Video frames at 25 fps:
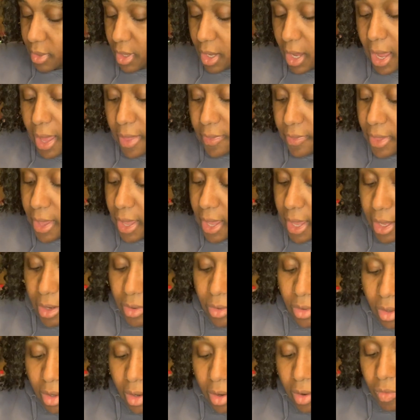And
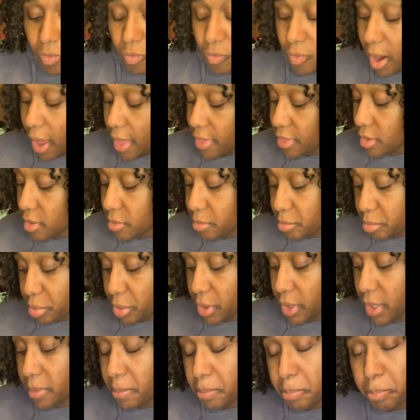then rather than
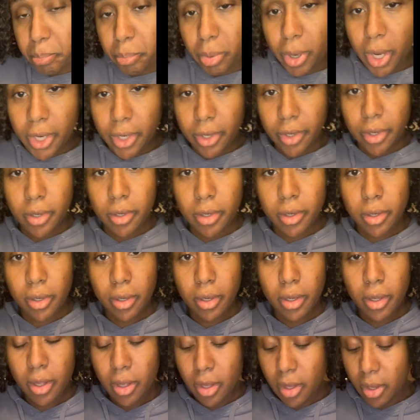putting butter
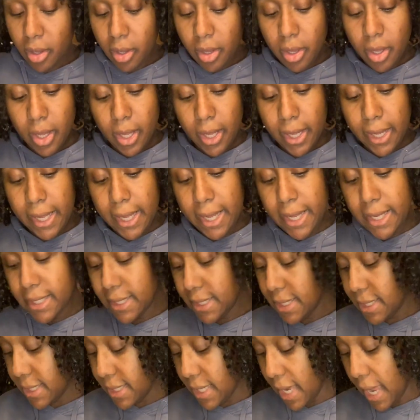
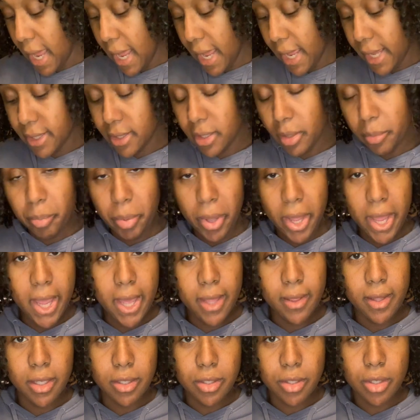inside the
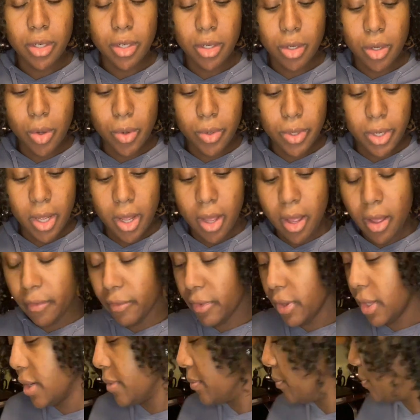pan that's gonna go in the oven,